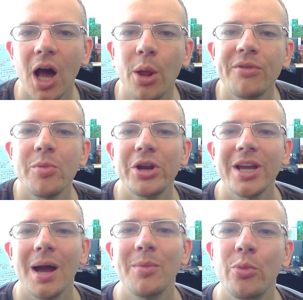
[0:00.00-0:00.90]
Hello
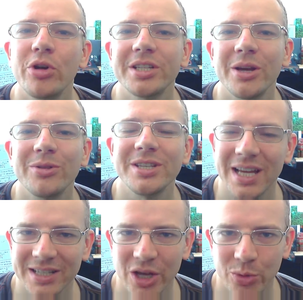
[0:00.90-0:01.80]
everybody, I'm Ellbristow, this
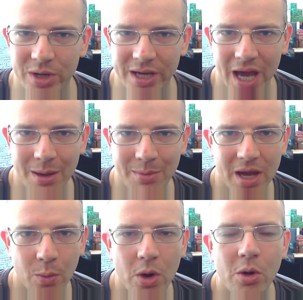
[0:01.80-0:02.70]
is Ellitopia
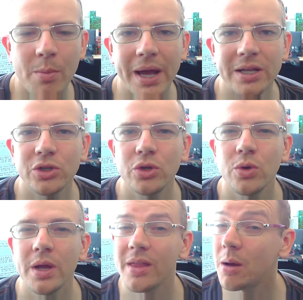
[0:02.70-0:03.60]
Gaming, and welcome back to
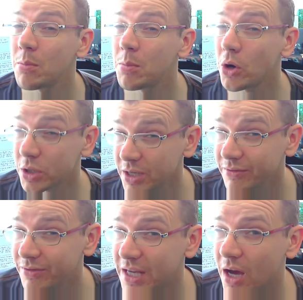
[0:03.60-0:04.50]
another
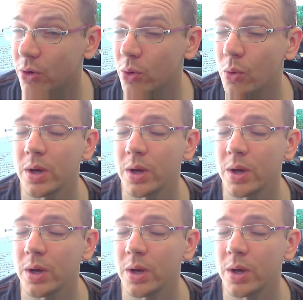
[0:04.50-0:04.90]
unboxing video.